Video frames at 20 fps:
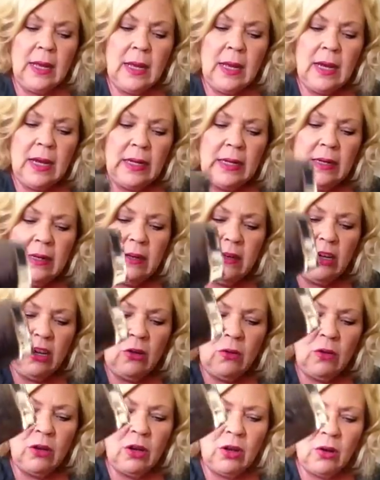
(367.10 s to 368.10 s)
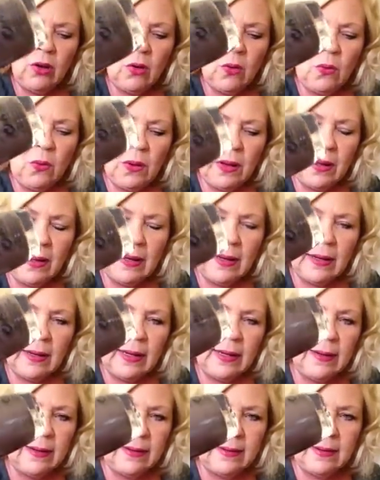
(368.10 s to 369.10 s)
I don't know what
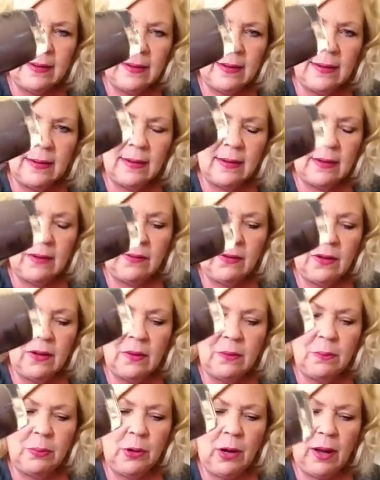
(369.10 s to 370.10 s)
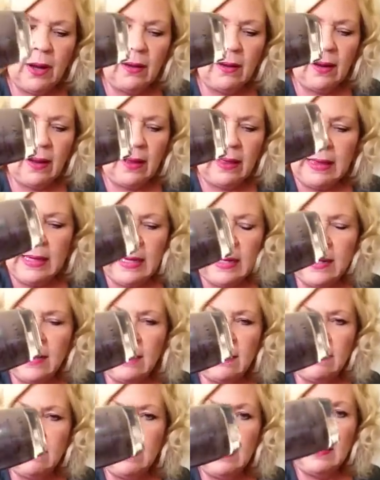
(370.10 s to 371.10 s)
I didn't give it a price. I think
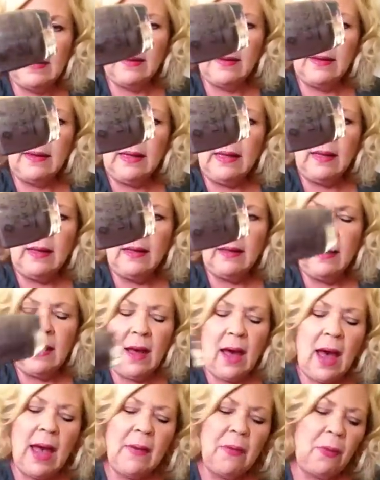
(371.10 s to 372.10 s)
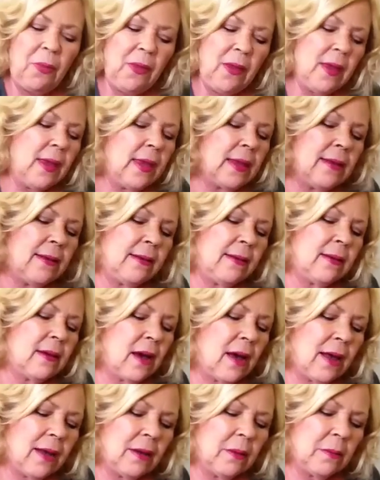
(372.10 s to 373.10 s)
it I think it
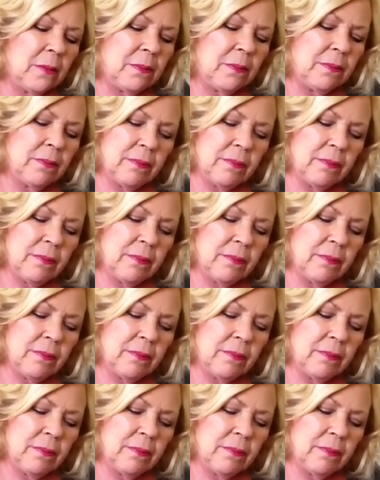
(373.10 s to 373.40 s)
got a